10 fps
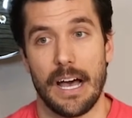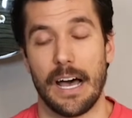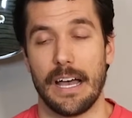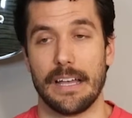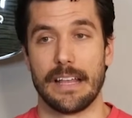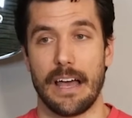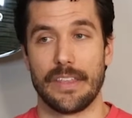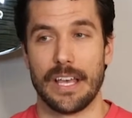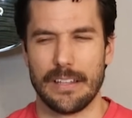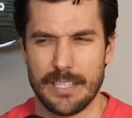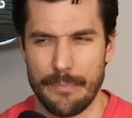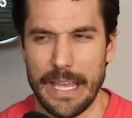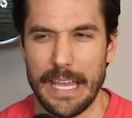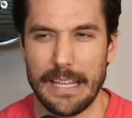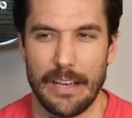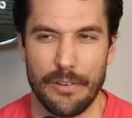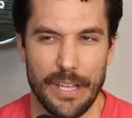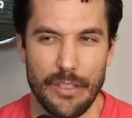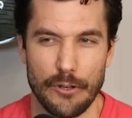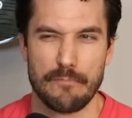to me, in
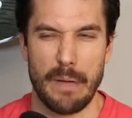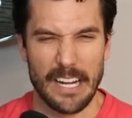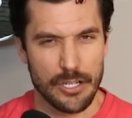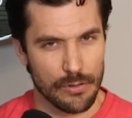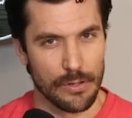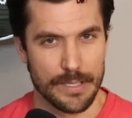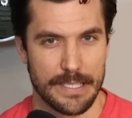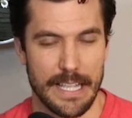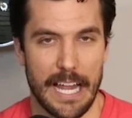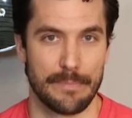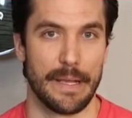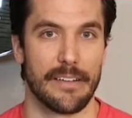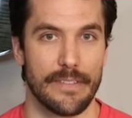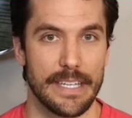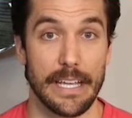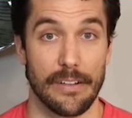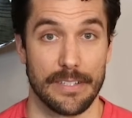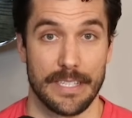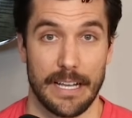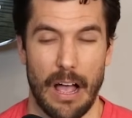those bench roles, it's not as big of a deal.
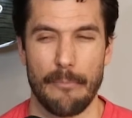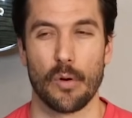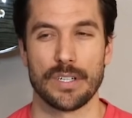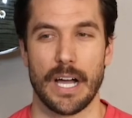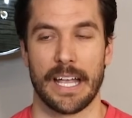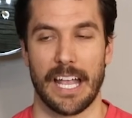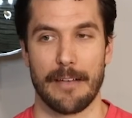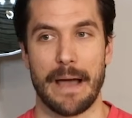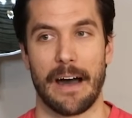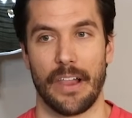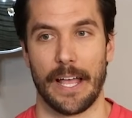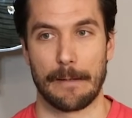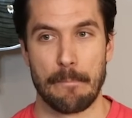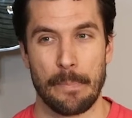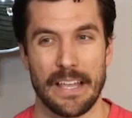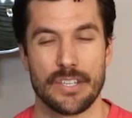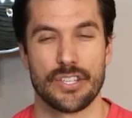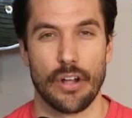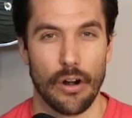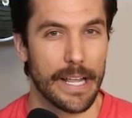It's like I'm more talking about like
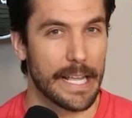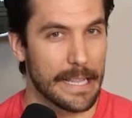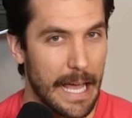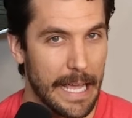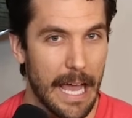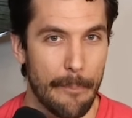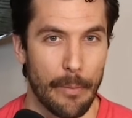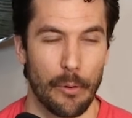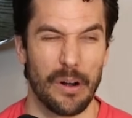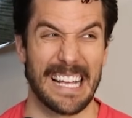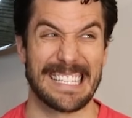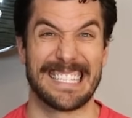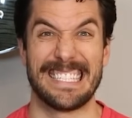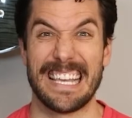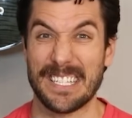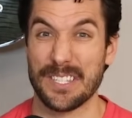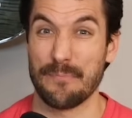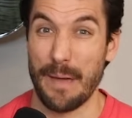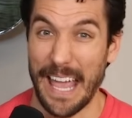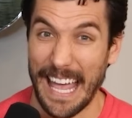starting lineup or like
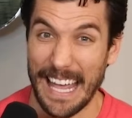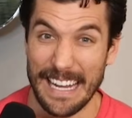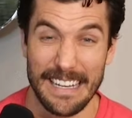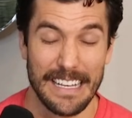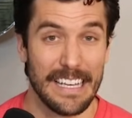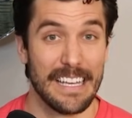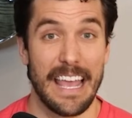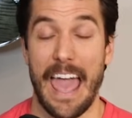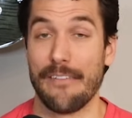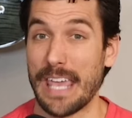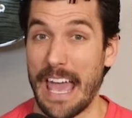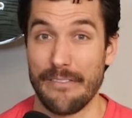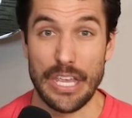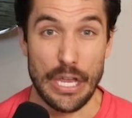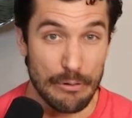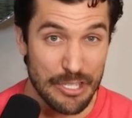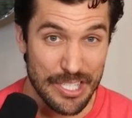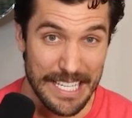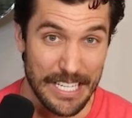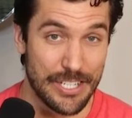sixth man, heavy
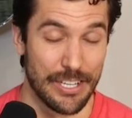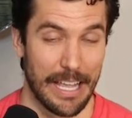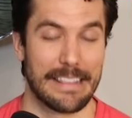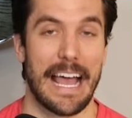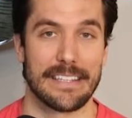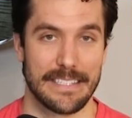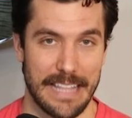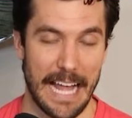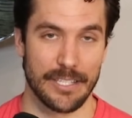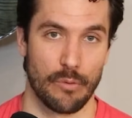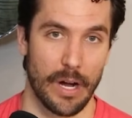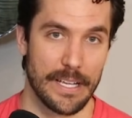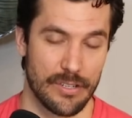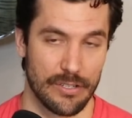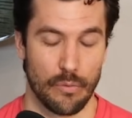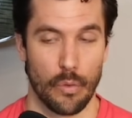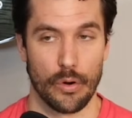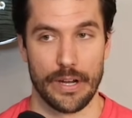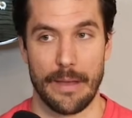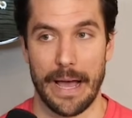usage. Like that's where I start to
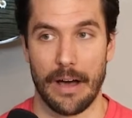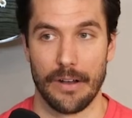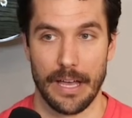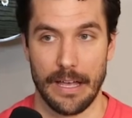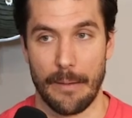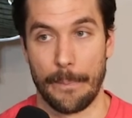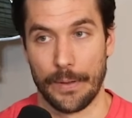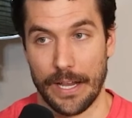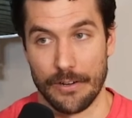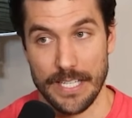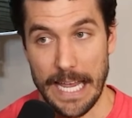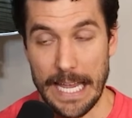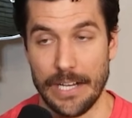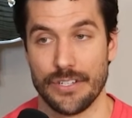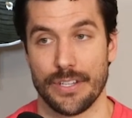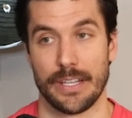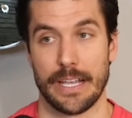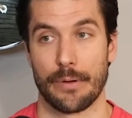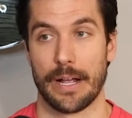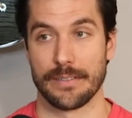worry about a player's age in the
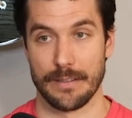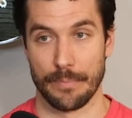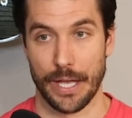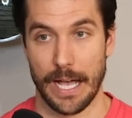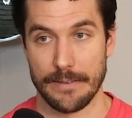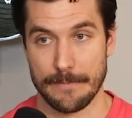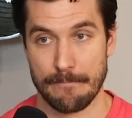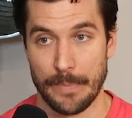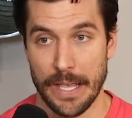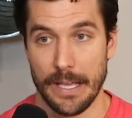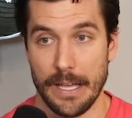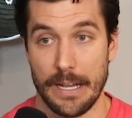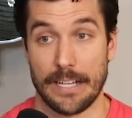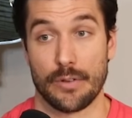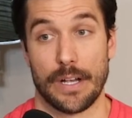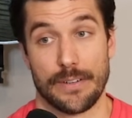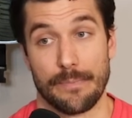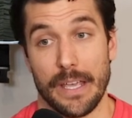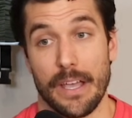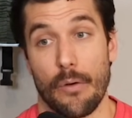late rounds of the playoffs. Next
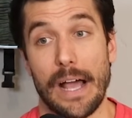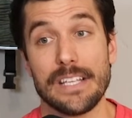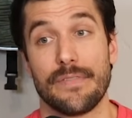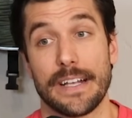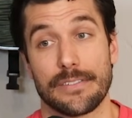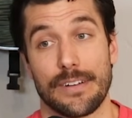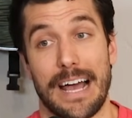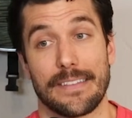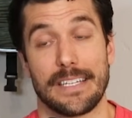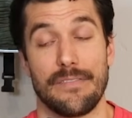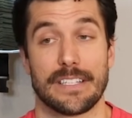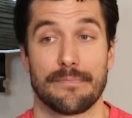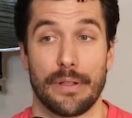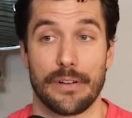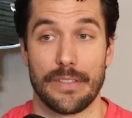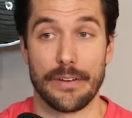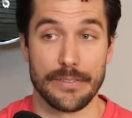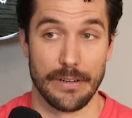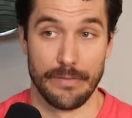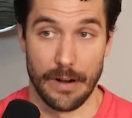question. Why is Victor not the defensive player of the year
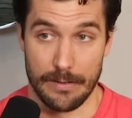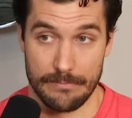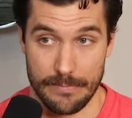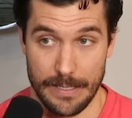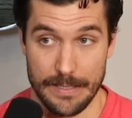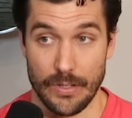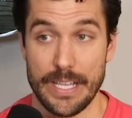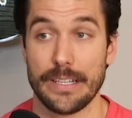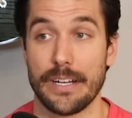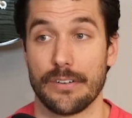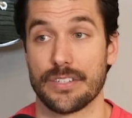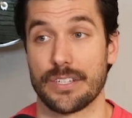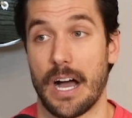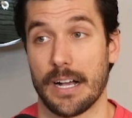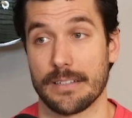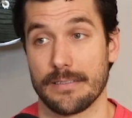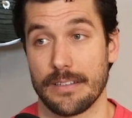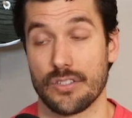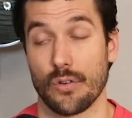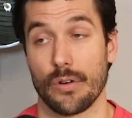so far? He's the league leader in stocks,
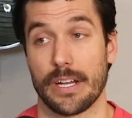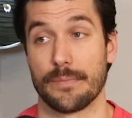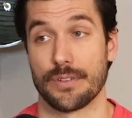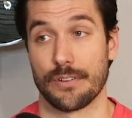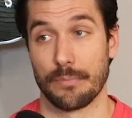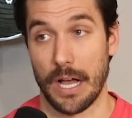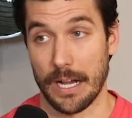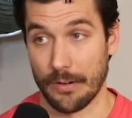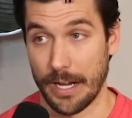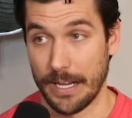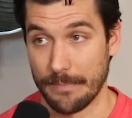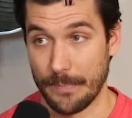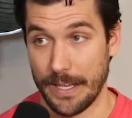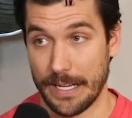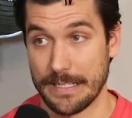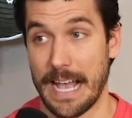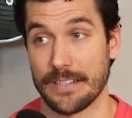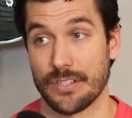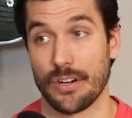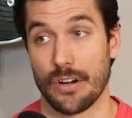historic and absurd block rate, and he's
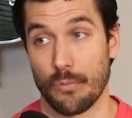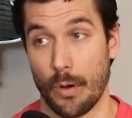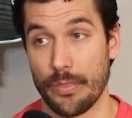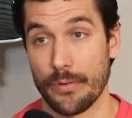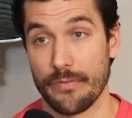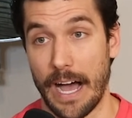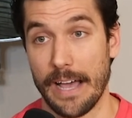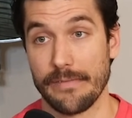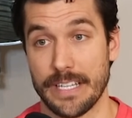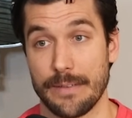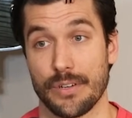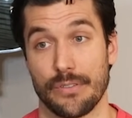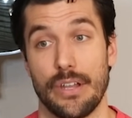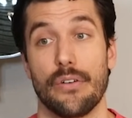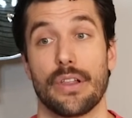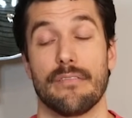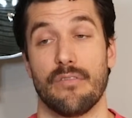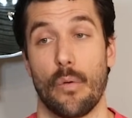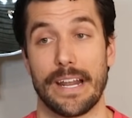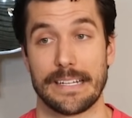asked to guard 1 through 5. Teams are literally
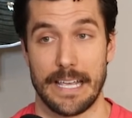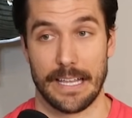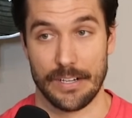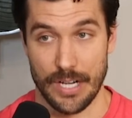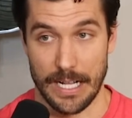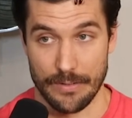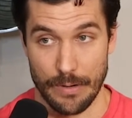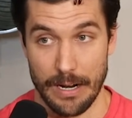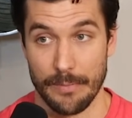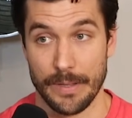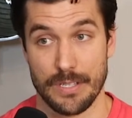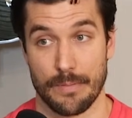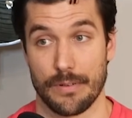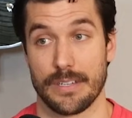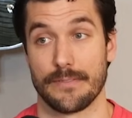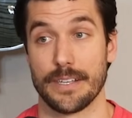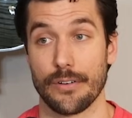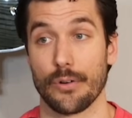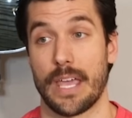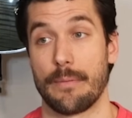avoiding taking shots around him, and the Spurs have
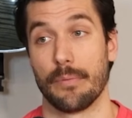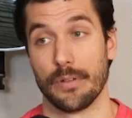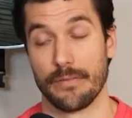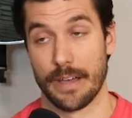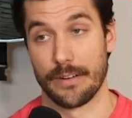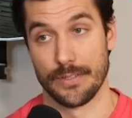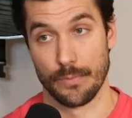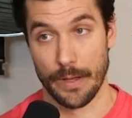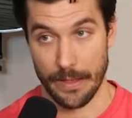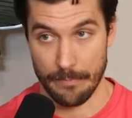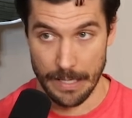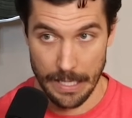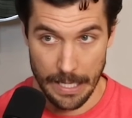0 capable defenders with him.